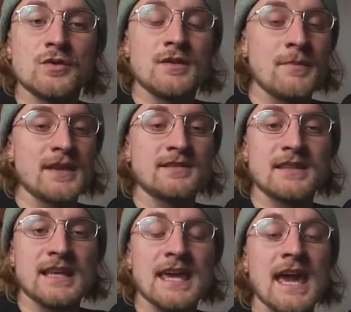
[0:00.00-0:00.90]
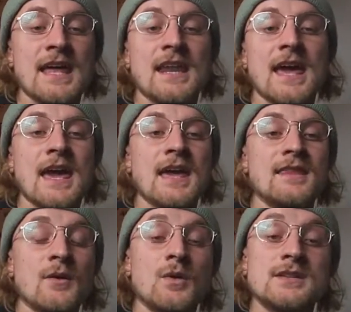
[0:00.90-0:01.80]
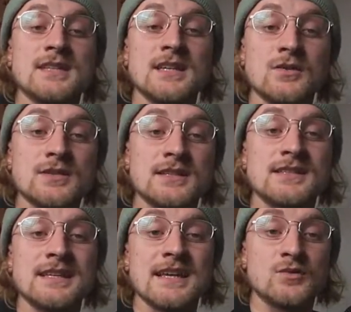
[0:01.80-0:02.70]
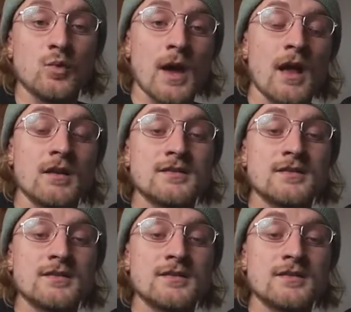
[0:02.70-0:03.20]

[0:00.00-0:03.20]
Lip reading: the best that they can, and they want to see you succeed as well.